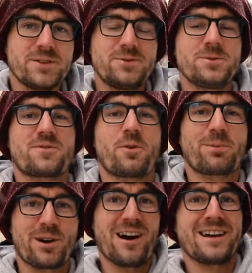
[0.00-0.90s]
two dudes from
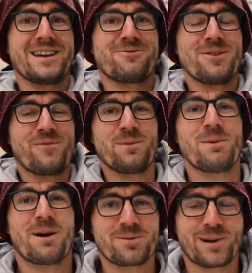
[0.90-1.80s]
Prague, and we film
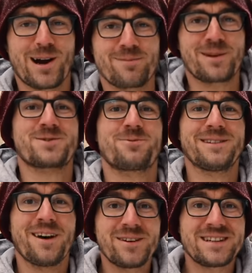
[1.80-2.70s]
about Prague because we
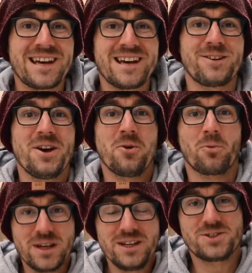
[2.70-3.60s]
love it, and
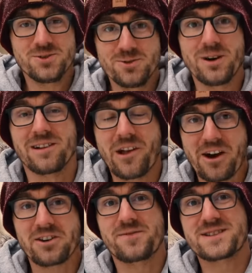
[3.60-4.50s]
we do a
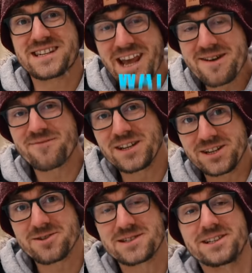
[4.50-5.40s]
lot of scam
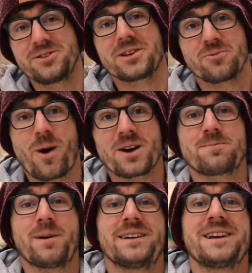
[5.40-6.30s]
videos that you can
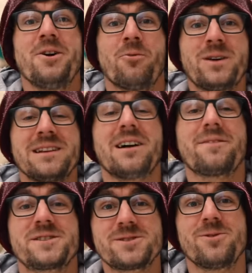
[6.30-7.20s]
watch, but we
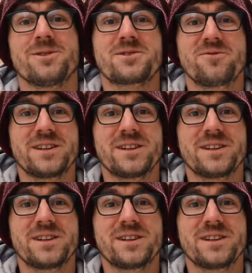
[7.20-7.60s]
love to do also